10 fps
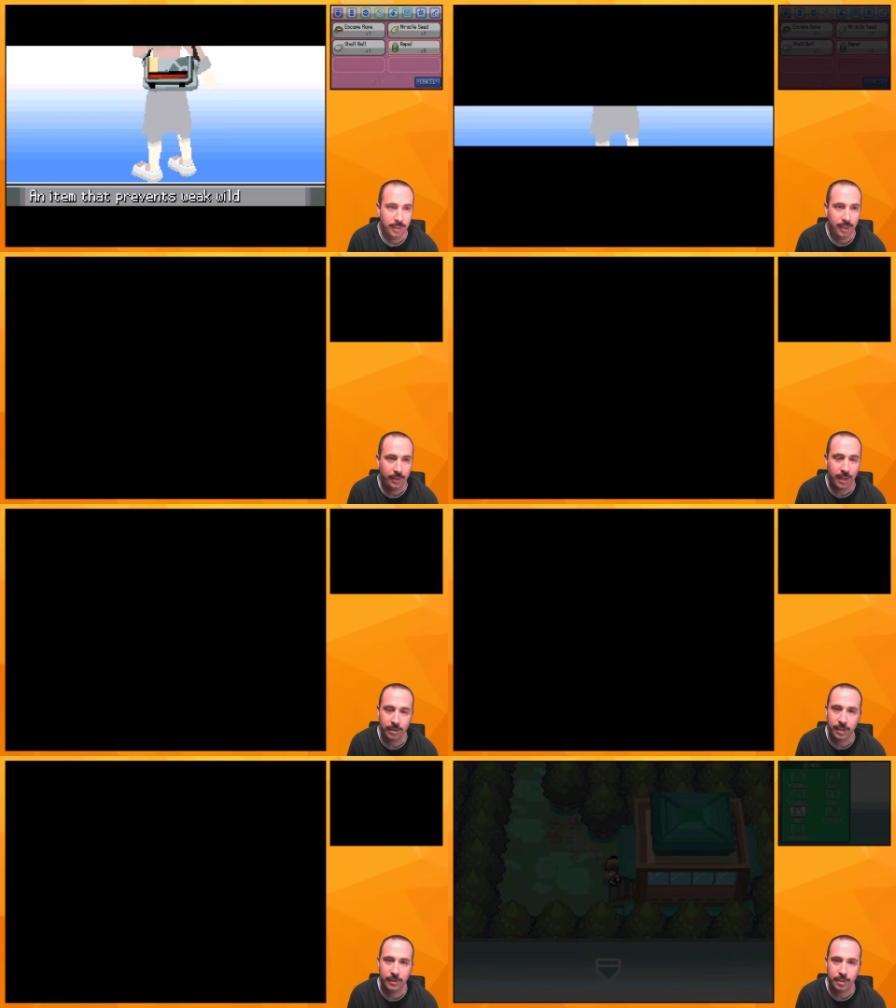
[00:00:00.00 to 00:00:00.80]
And that'll
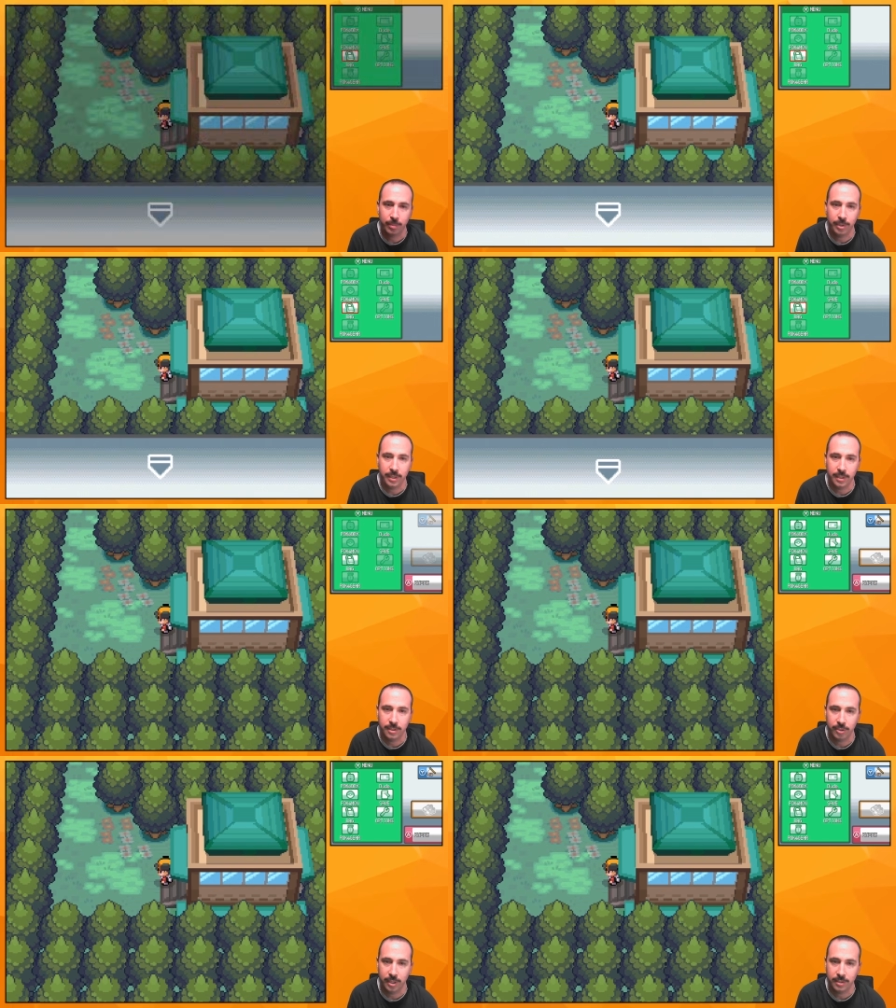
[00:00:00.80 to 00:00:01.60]
give us a pretty
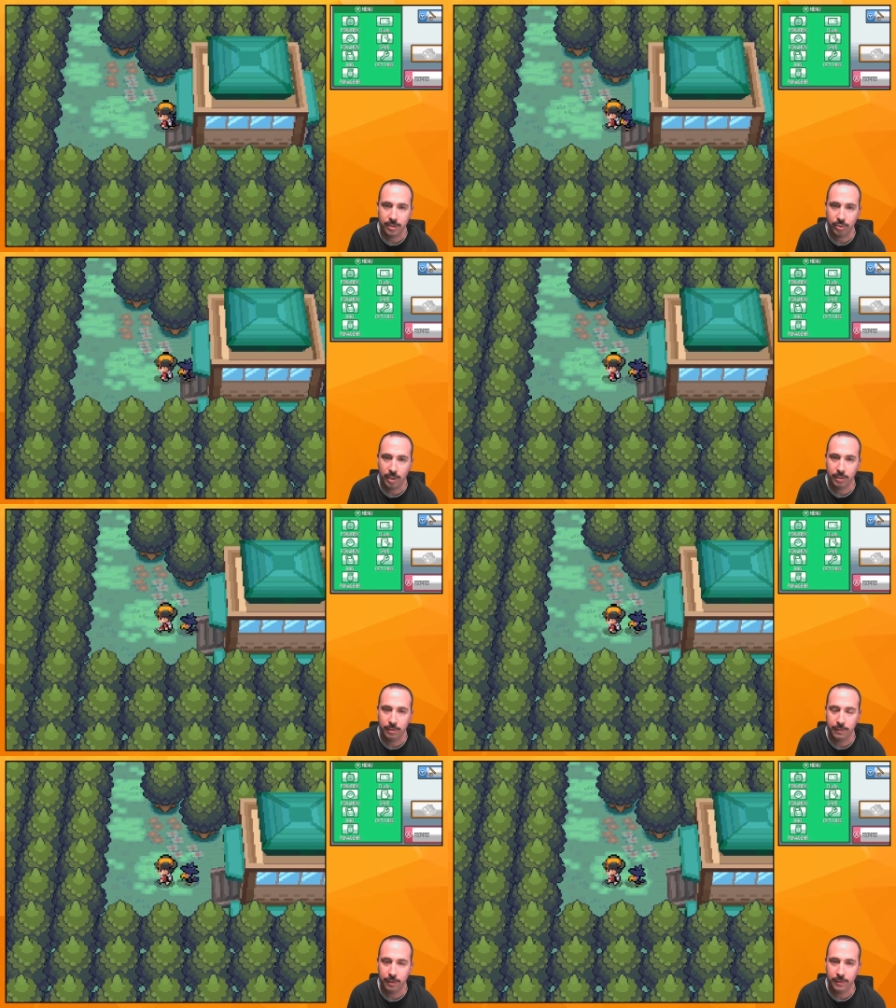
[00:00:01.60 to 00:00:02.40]
decent chance to try to
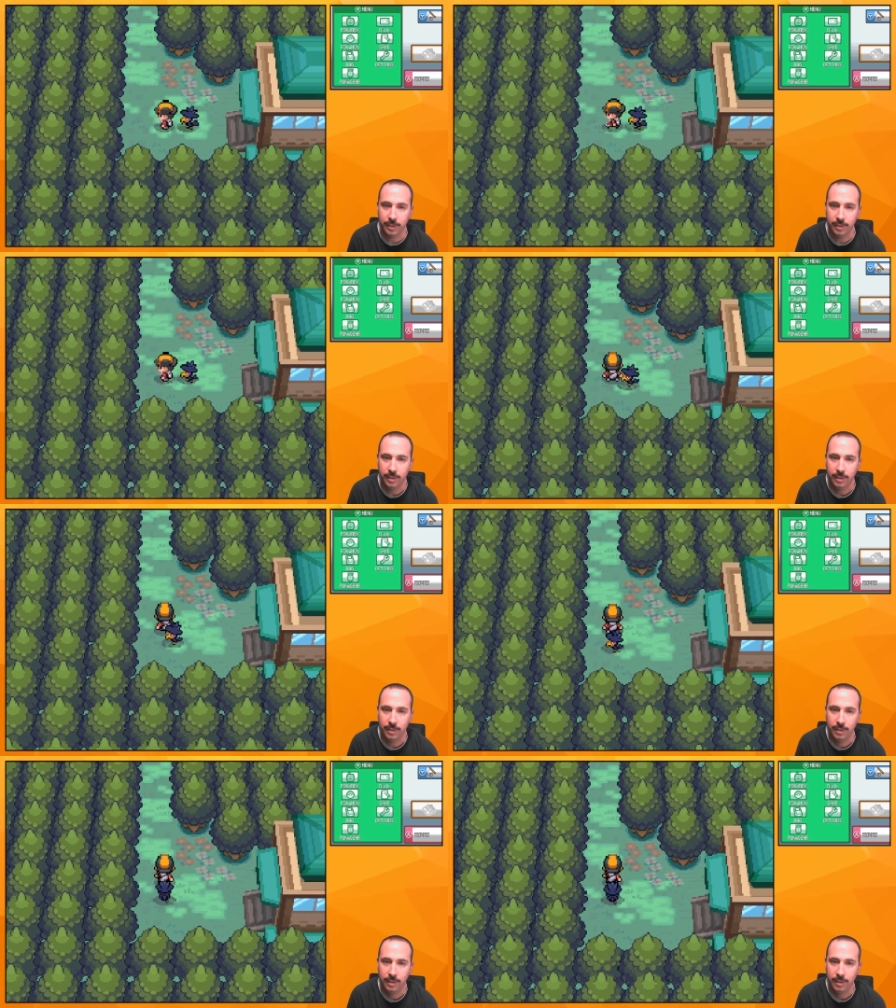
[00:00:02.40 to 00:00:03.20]
evolve it
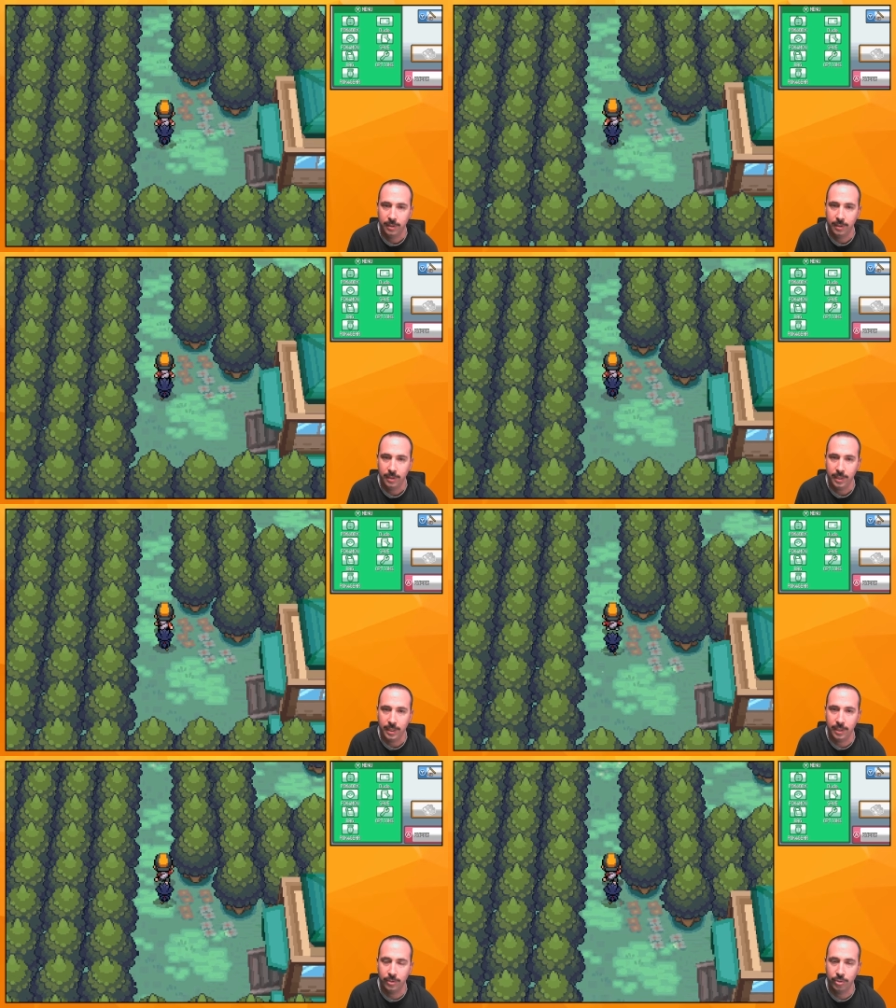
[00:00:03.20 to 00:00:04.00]

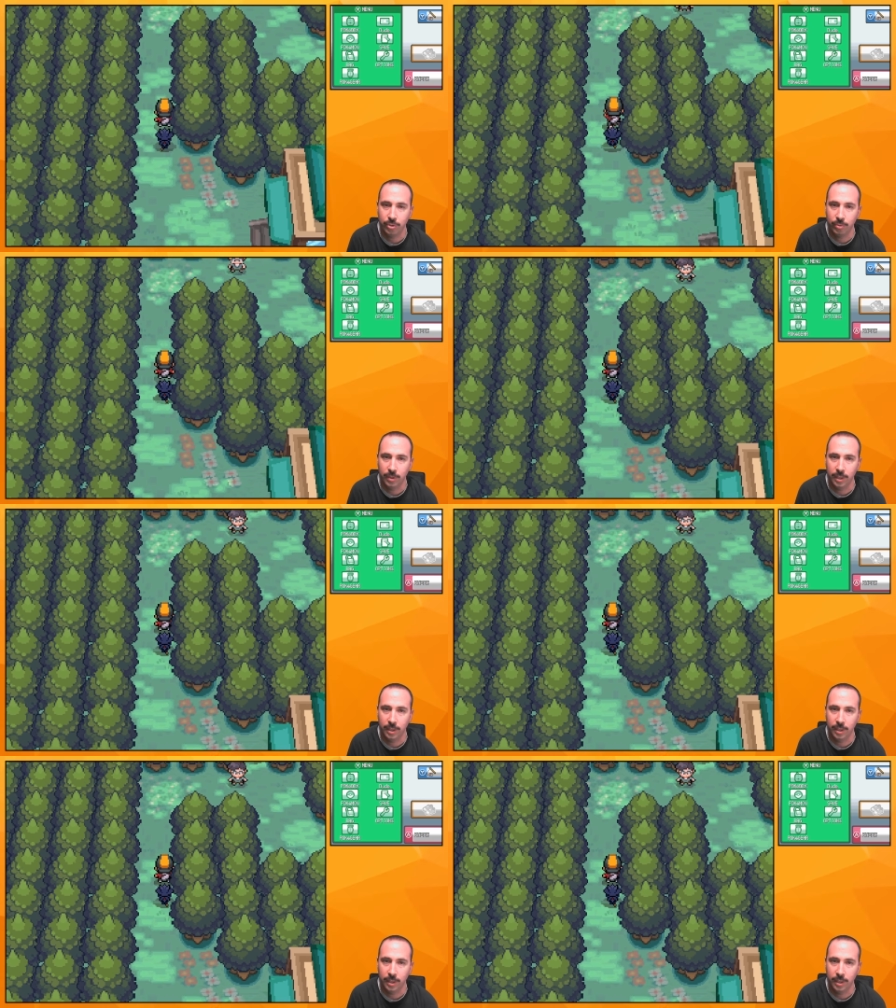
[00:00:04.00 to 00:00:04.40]
into